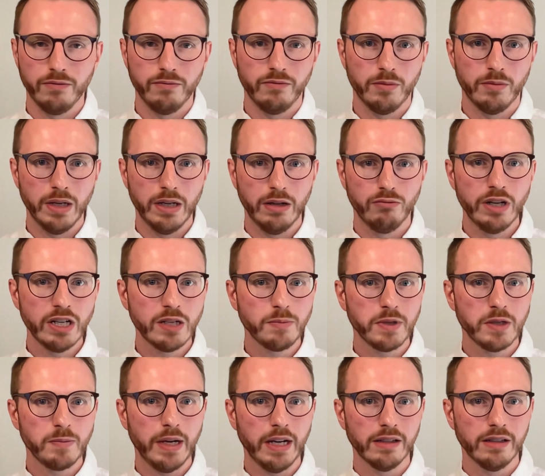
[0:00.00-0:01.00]
From a risk
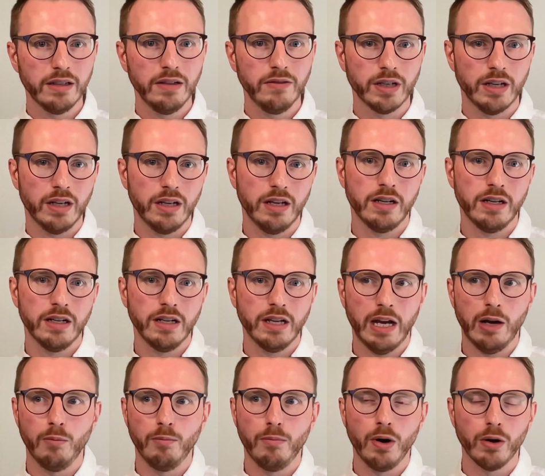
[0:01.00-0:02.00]
perspective, can AI help